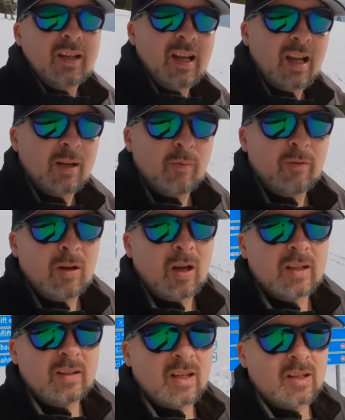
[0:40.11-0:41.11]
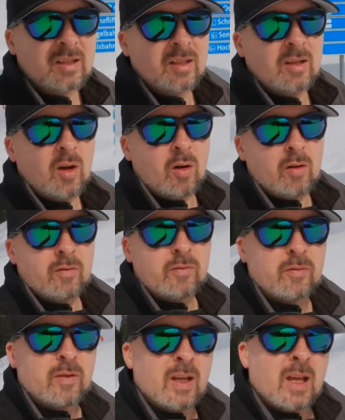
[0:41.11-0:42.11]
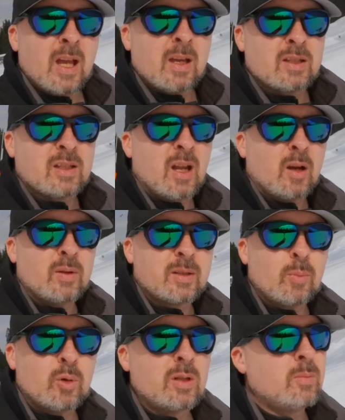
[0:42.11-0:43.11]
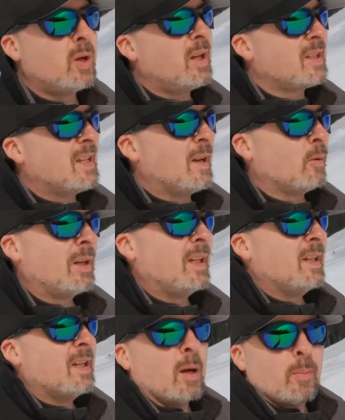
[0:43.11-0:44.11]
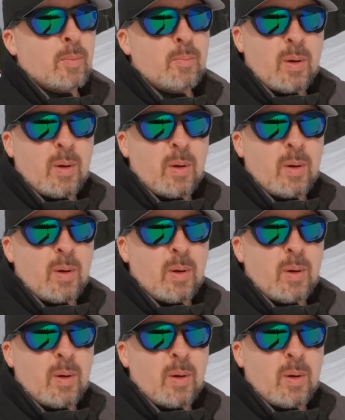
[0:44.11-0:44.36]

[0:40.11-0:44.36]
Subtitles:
Had a light dusting of snow this morning, but it's now cleared up.